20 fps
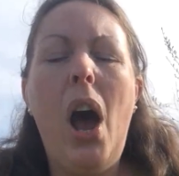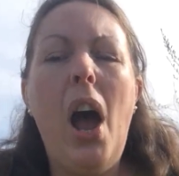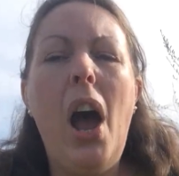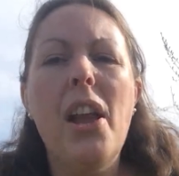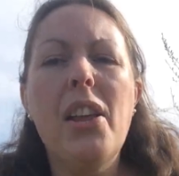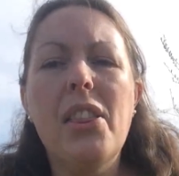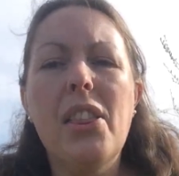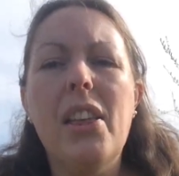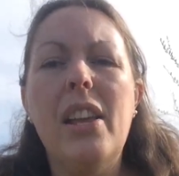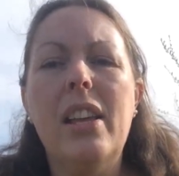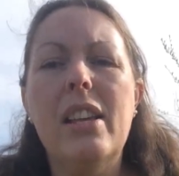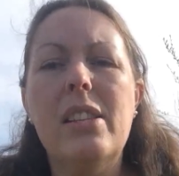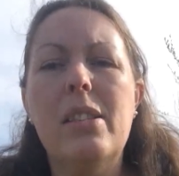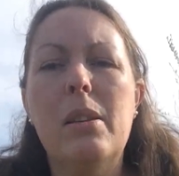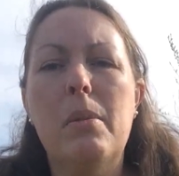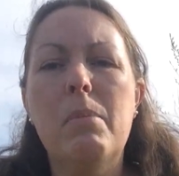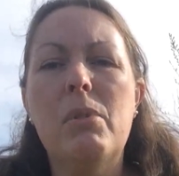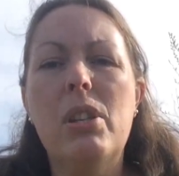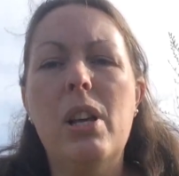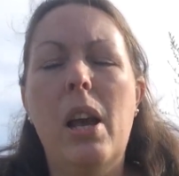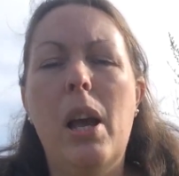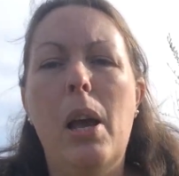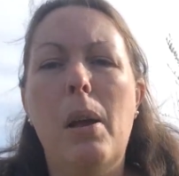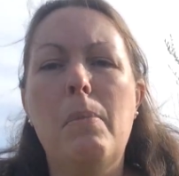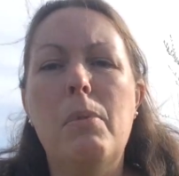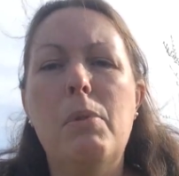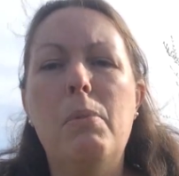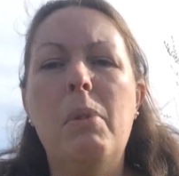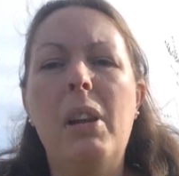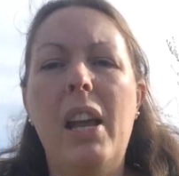I think
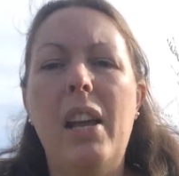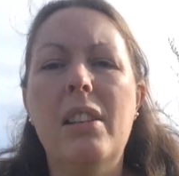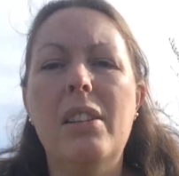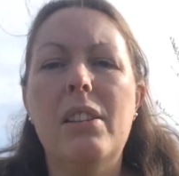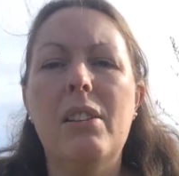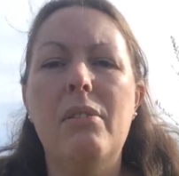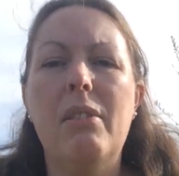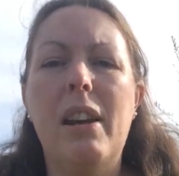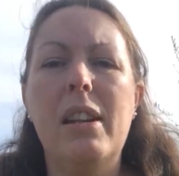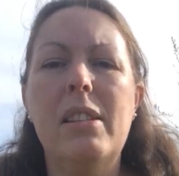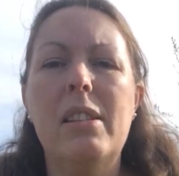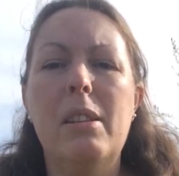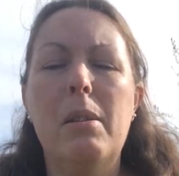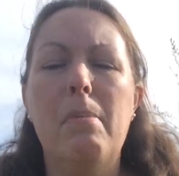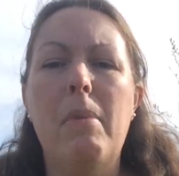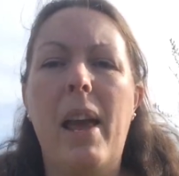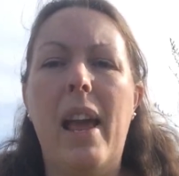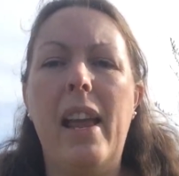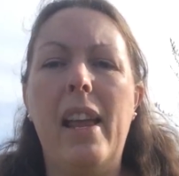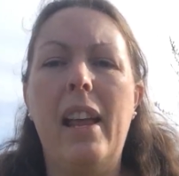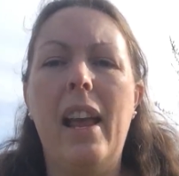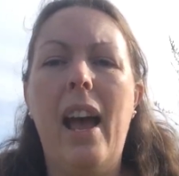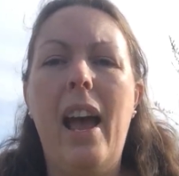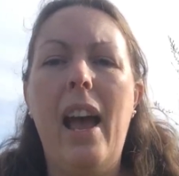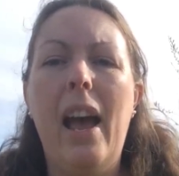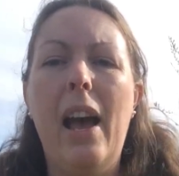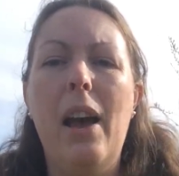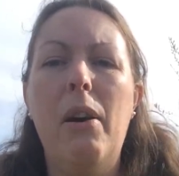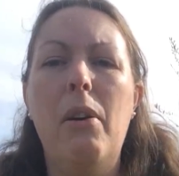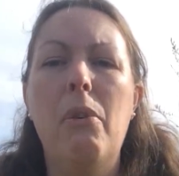sometimes we underestimate
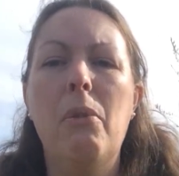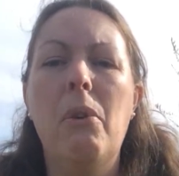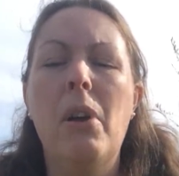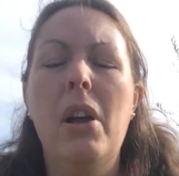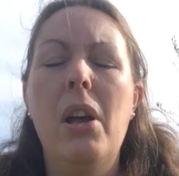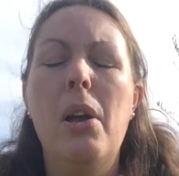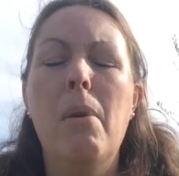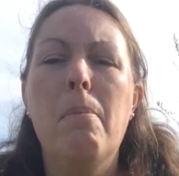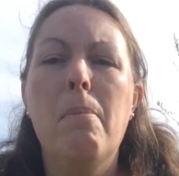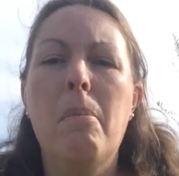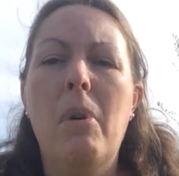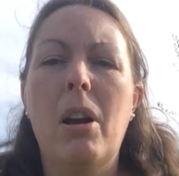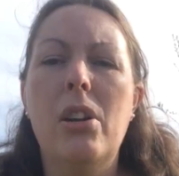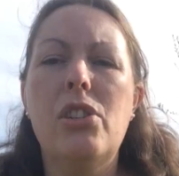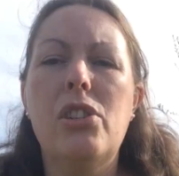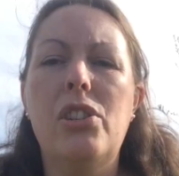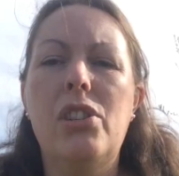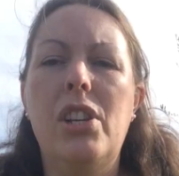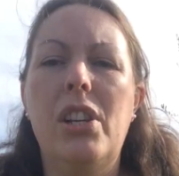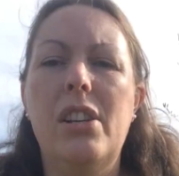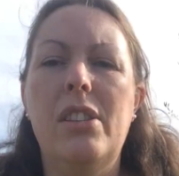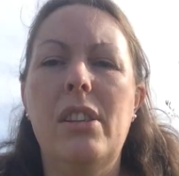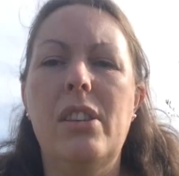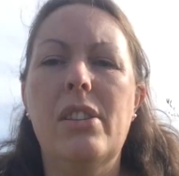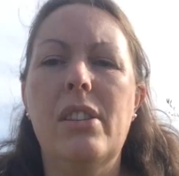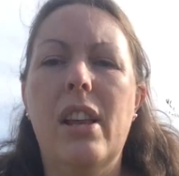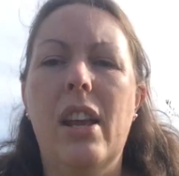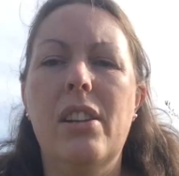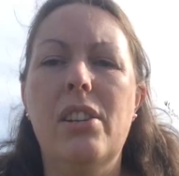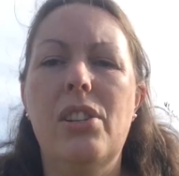how much
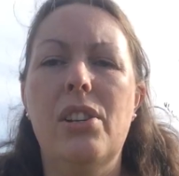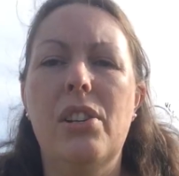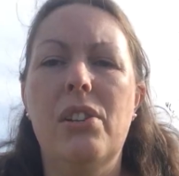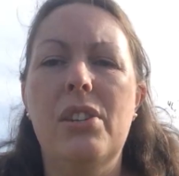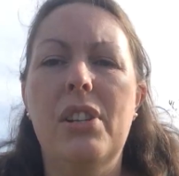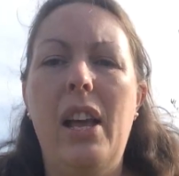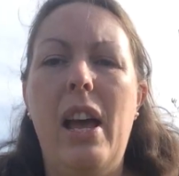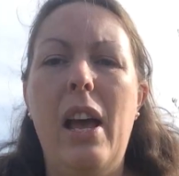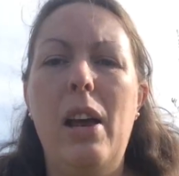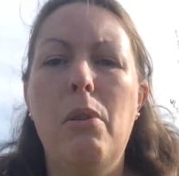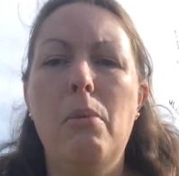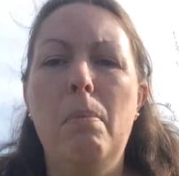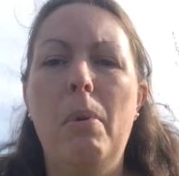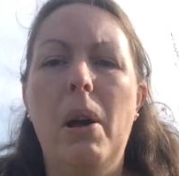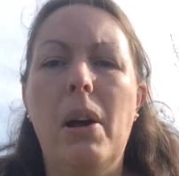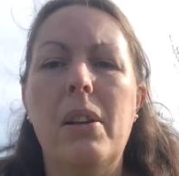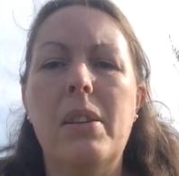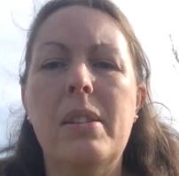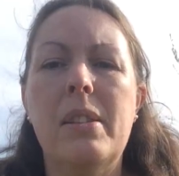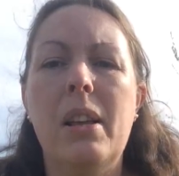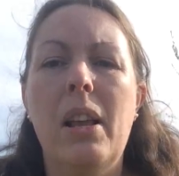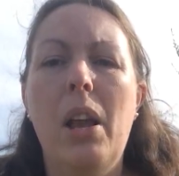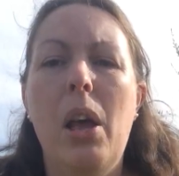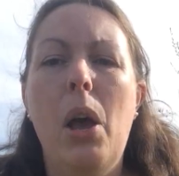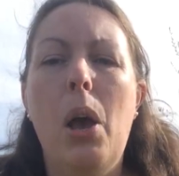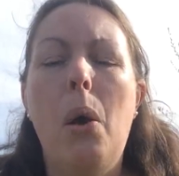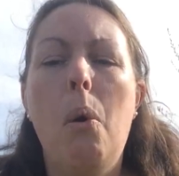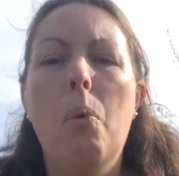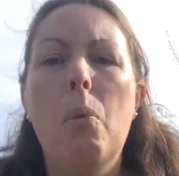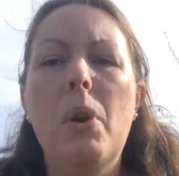Jesus can do to help us.
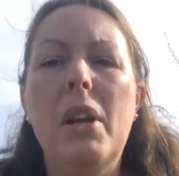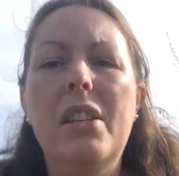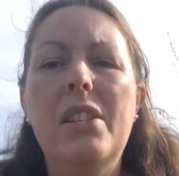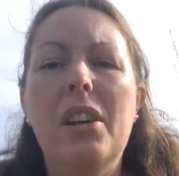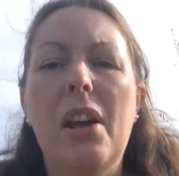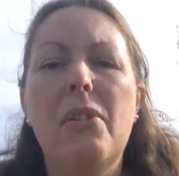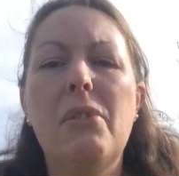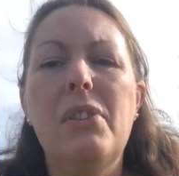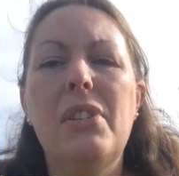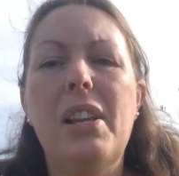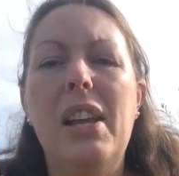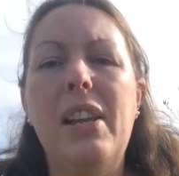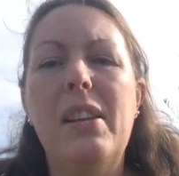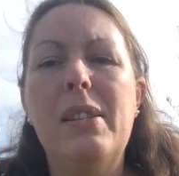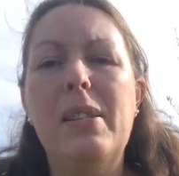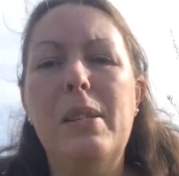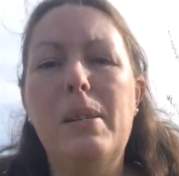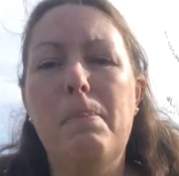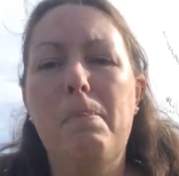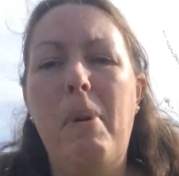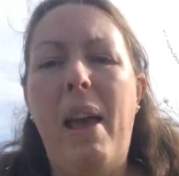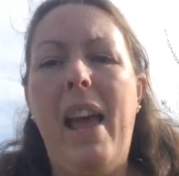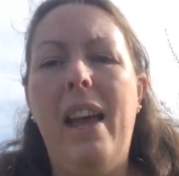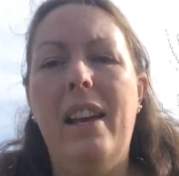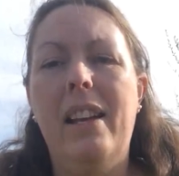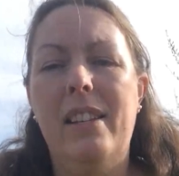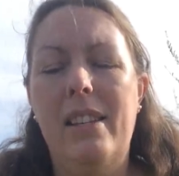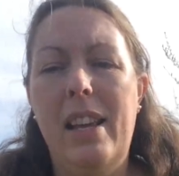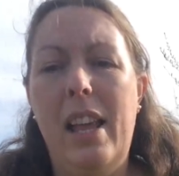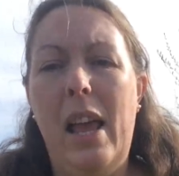We don't
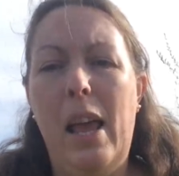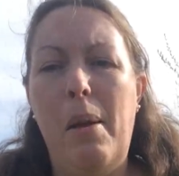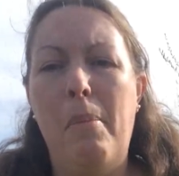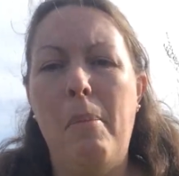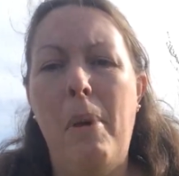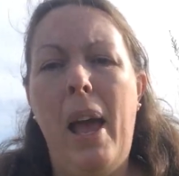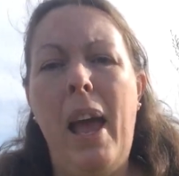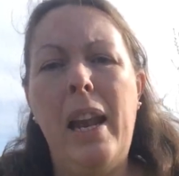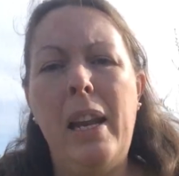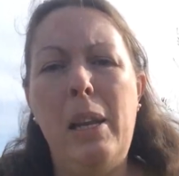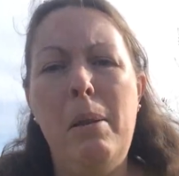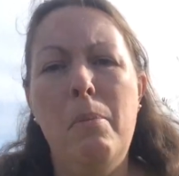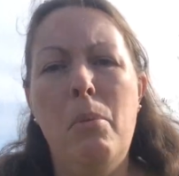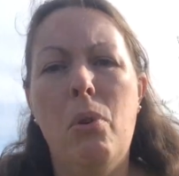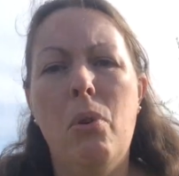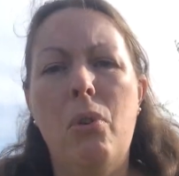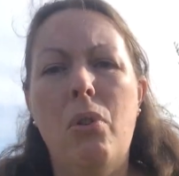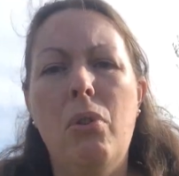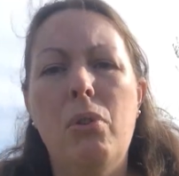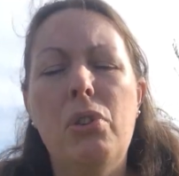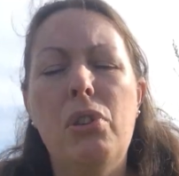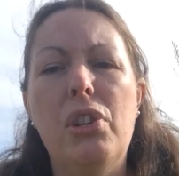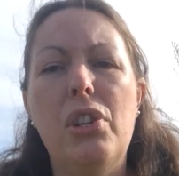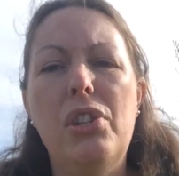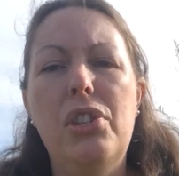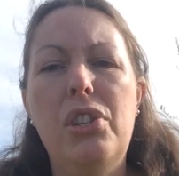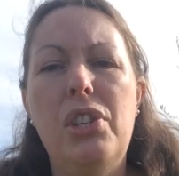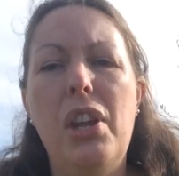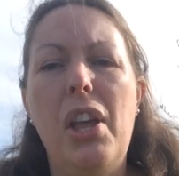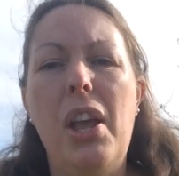expect him anymore to
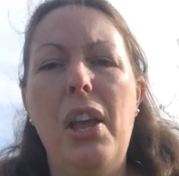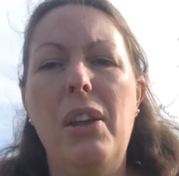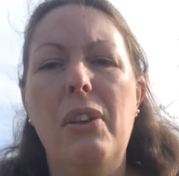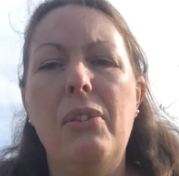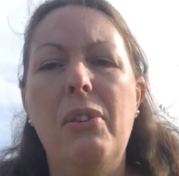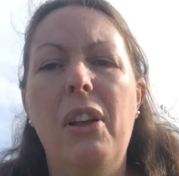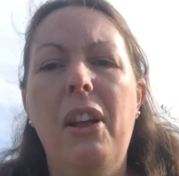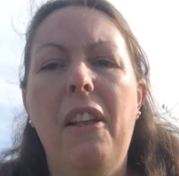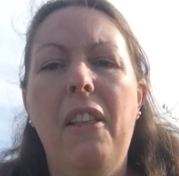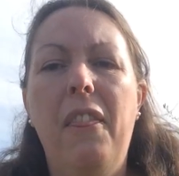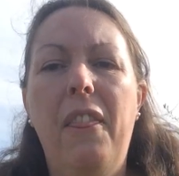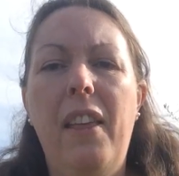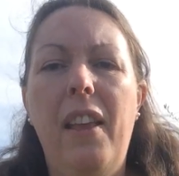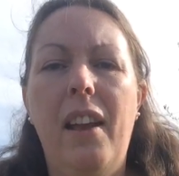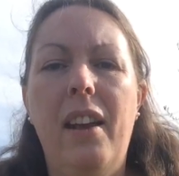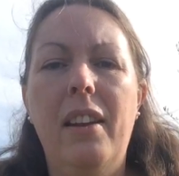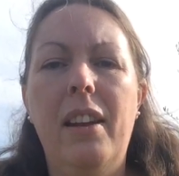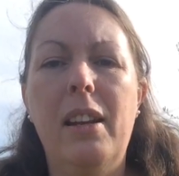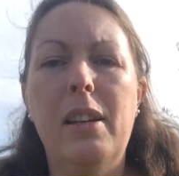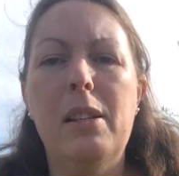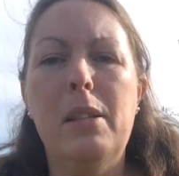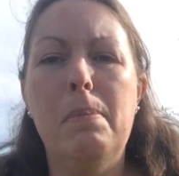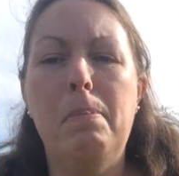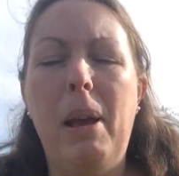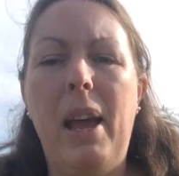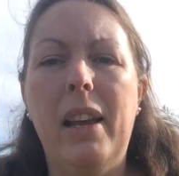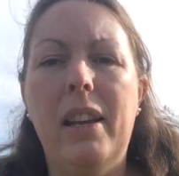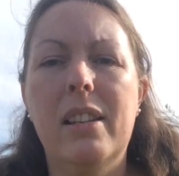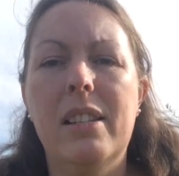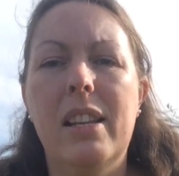do the
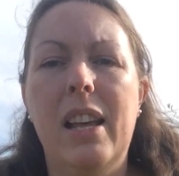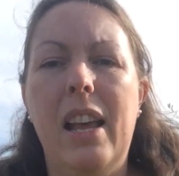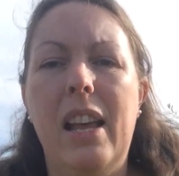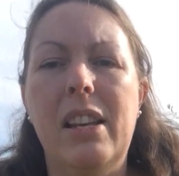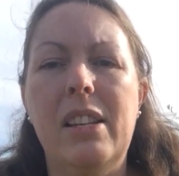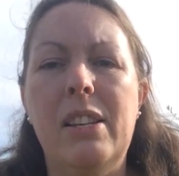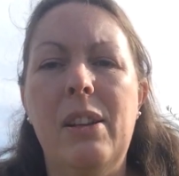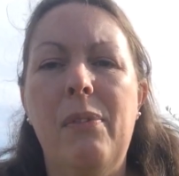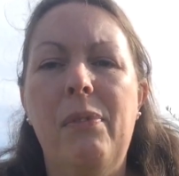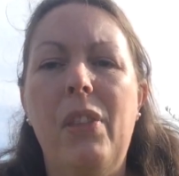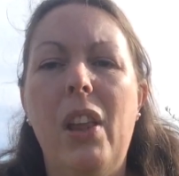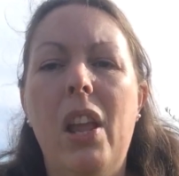unexpected.